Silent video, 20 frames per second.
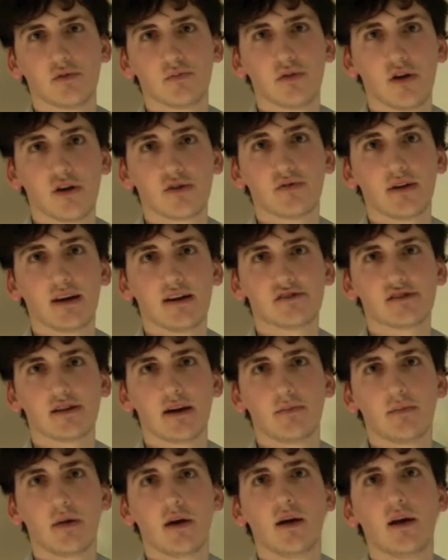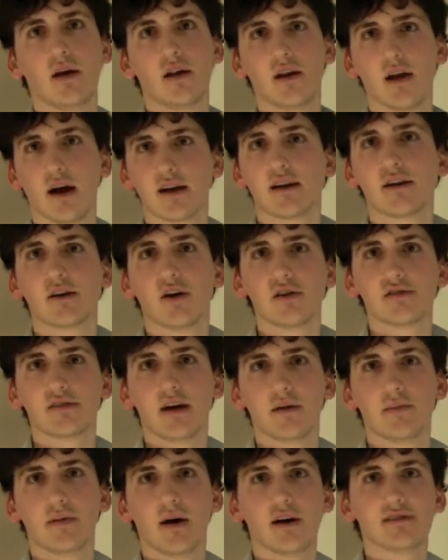blog readership like a
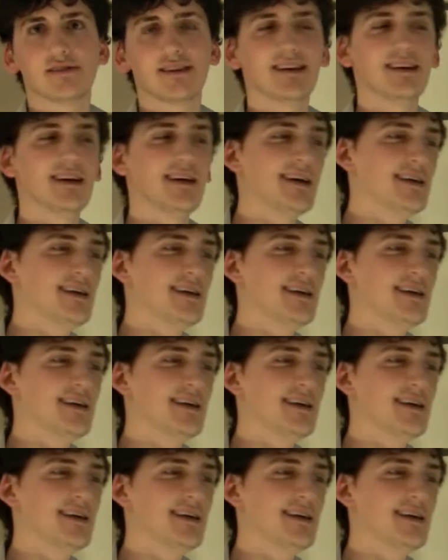cocktail party.